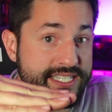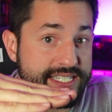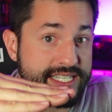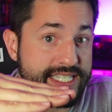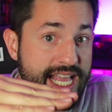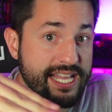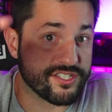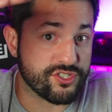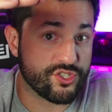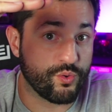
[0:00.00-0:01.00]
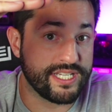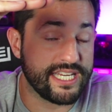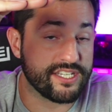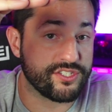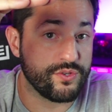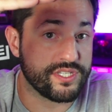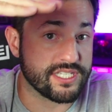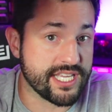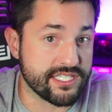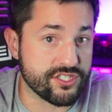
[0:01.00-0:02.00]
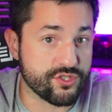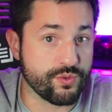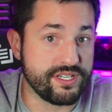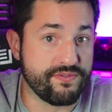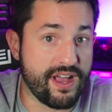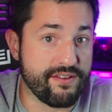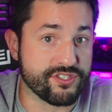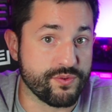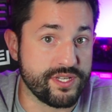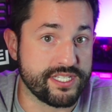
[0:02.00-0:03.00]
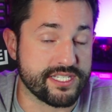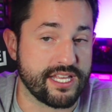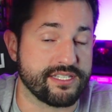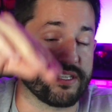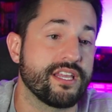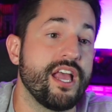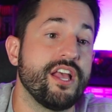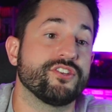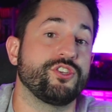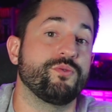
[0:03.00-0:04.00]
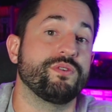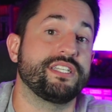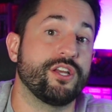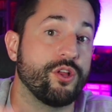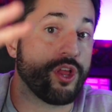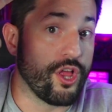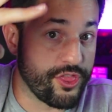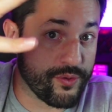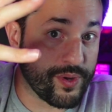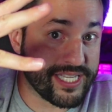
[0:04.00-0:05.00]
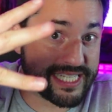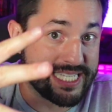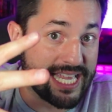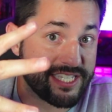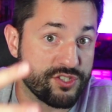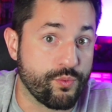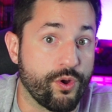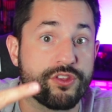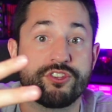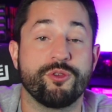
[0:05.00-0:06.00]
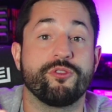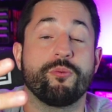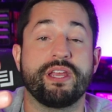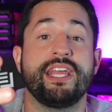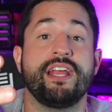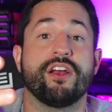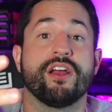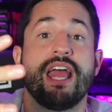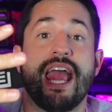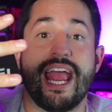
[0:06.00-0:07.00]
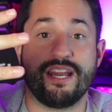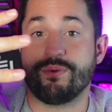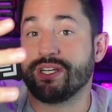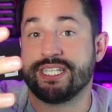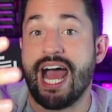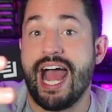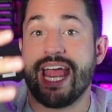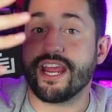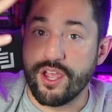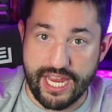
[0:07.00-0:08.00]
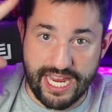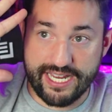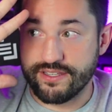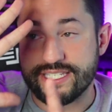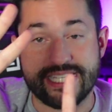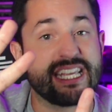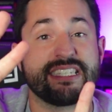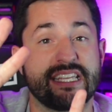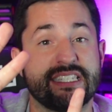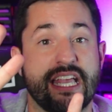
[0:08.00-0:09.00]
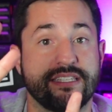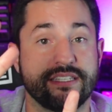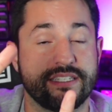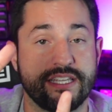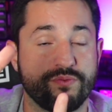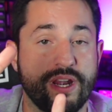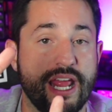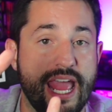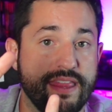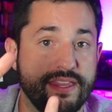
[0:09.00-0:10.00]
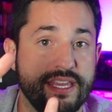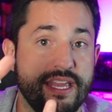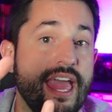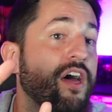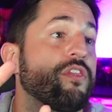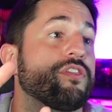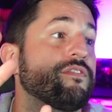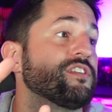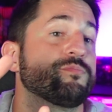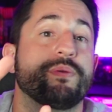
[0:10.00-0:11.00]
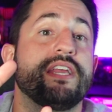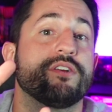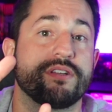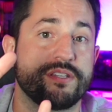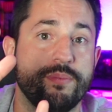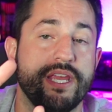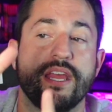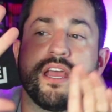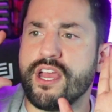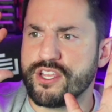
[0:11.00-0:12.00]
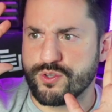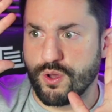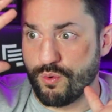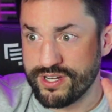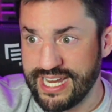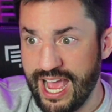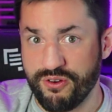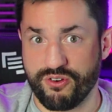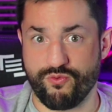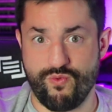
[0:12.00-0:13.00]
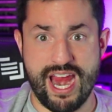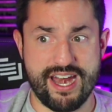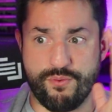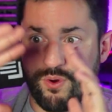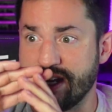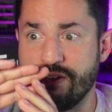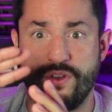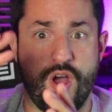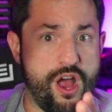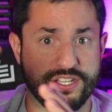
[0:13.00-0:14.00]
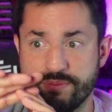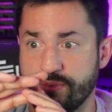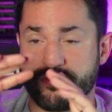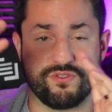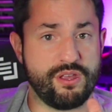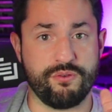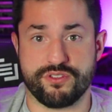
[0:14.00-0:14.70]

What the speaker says: is a success, 20 is 2 successes, 25 is 3 successes. So you would deal 3 successes worth to the Behir, and it would die in 6 successes is what I had the health of this Behir to be. So it worked out great. It worked out awesome. It was